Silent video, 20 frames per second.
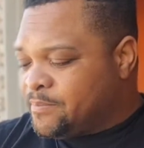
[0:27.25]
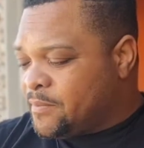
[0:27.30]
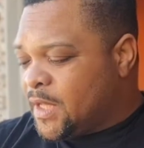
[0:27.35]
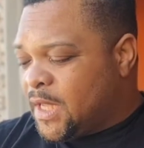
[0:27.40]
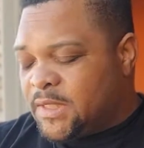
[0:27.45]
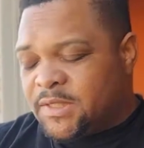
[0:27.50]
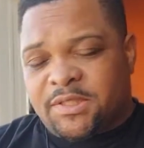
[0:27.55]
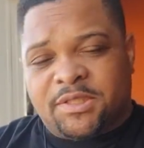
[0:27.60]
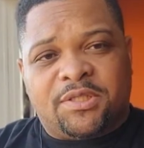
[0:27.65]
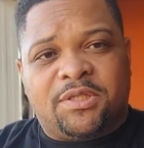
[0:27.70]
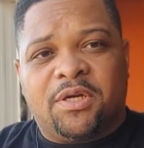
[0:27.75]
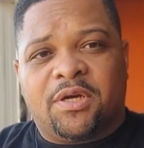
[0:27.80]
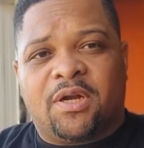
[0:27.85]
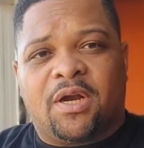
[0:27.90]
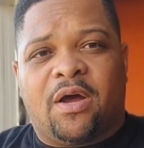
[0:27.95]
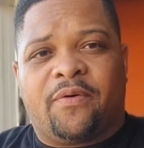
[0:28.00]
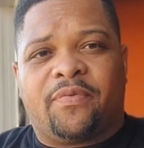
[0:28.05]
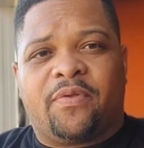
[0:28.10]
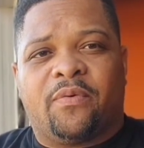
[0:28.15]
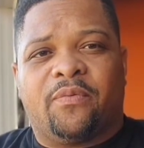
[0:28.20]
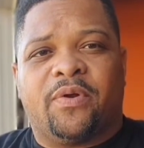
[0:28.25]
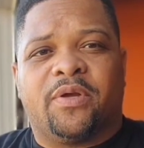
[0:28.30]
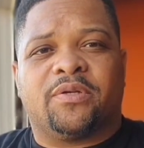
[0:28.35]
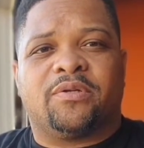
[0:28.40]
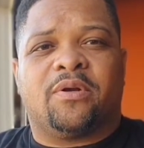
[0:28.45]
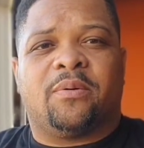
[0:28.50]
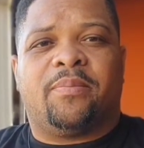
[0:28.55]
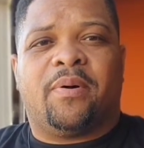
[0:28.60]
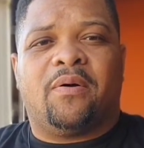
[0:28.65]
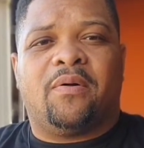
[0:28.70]
I just took it off the
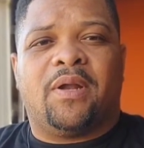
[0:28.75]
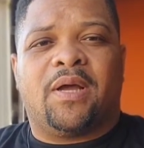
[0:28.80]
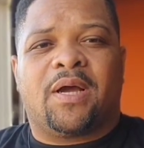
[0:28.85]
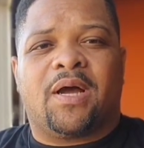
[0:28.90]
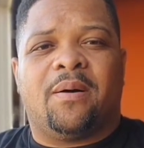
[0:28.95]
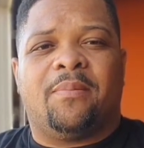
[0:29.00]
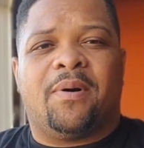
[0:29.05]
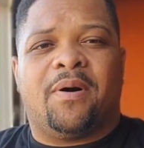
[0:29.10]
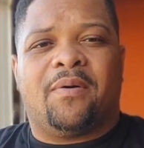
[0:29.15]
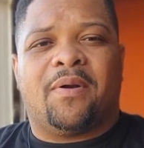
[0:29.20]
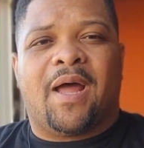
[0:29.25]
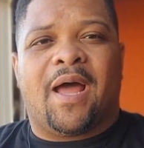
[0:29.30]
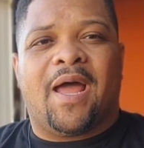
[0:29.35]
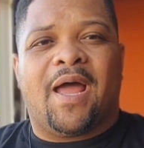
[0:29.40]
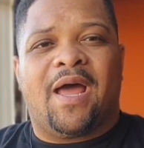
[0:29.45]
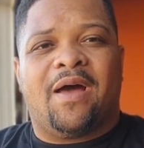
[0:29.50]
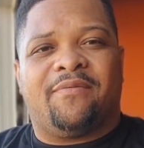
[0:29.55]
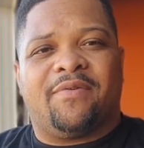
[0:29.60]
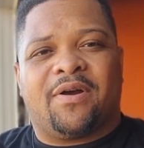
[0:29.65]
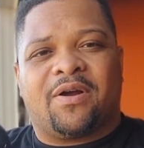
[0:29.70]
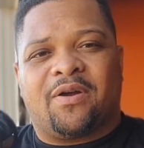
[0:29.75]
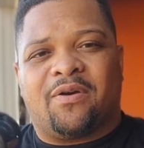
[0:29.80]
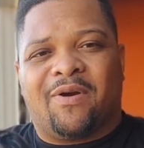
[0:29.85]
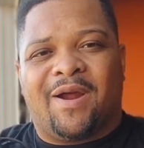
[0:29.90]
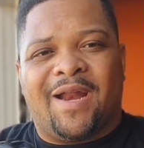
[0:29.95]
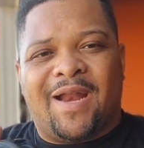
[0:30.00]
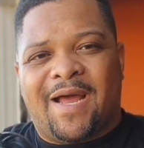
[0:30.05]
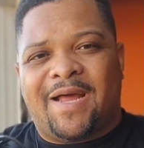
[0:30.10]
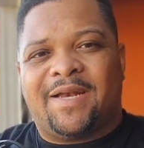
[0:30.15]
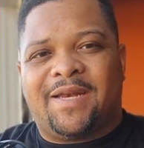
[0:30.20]
original pole that come on. I have a
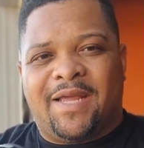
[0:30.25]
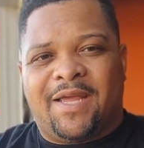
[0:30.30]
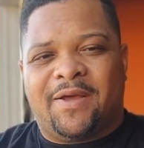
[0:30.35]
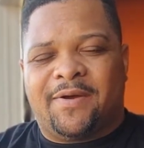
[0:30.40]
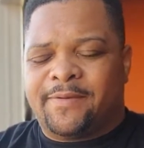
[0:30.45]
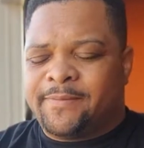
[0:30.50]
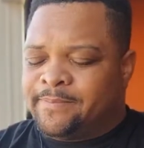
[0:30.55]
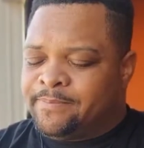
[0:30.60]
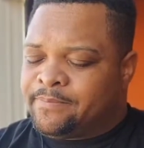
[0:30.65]
great idea.